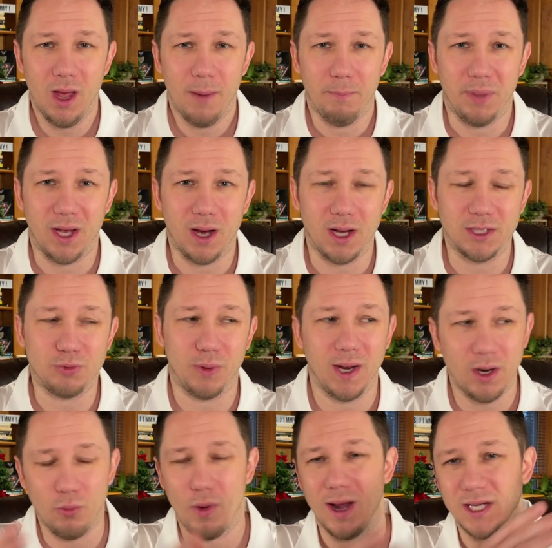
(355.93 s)
because we
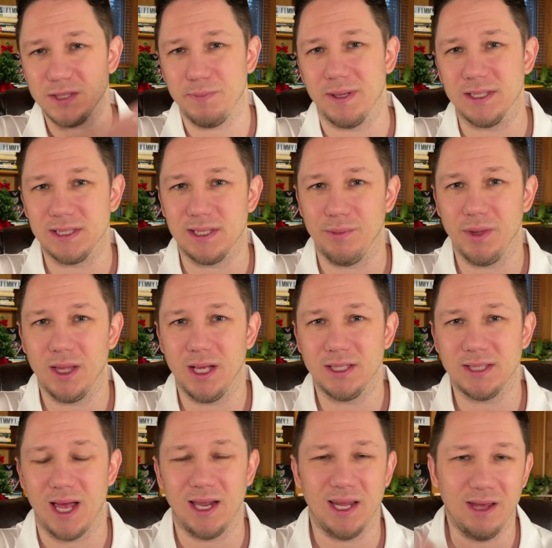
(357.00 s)
didn't want to spend stimulus?
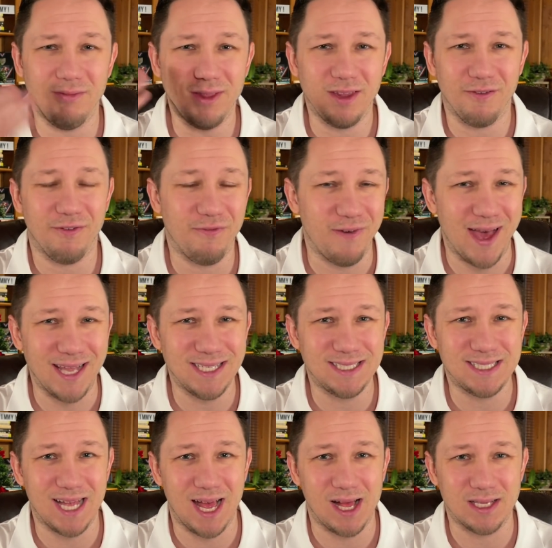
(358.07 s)
And even the Fed
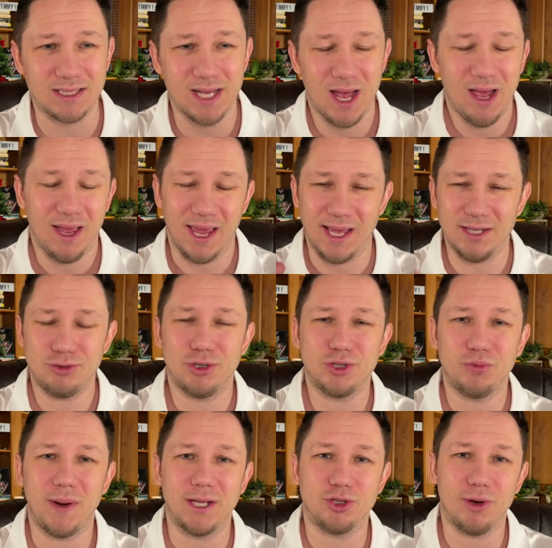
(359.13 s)
says interest
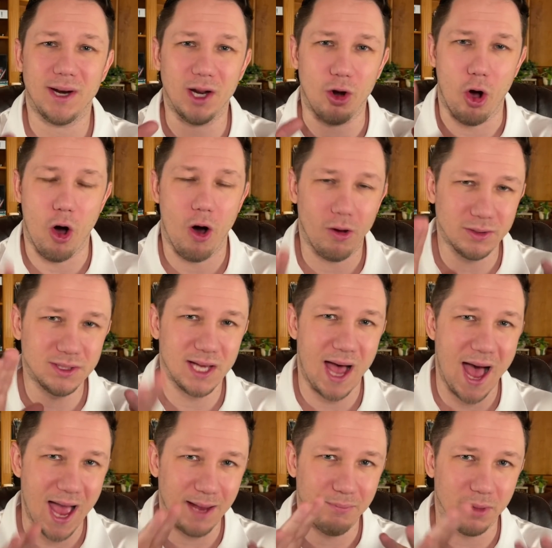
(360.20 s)
rates are at an
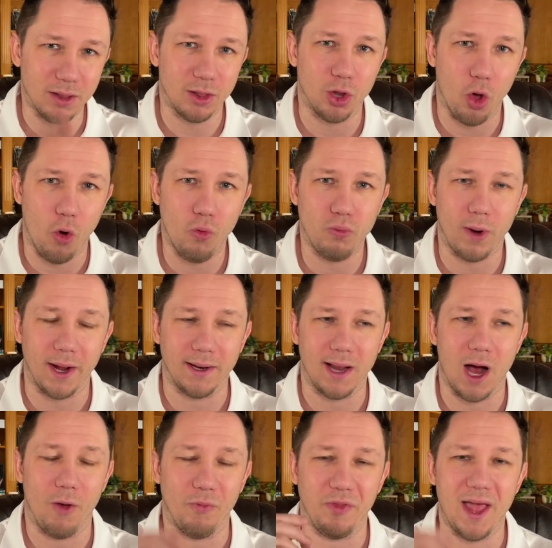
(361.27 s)
all-time low right
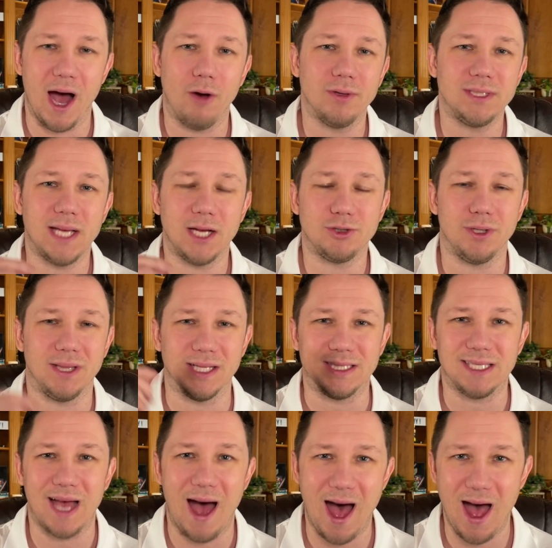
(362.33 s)
now. Now is actually the
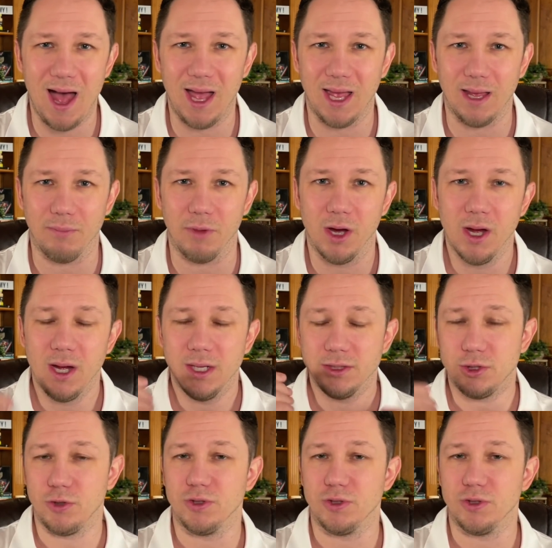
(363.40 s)
time to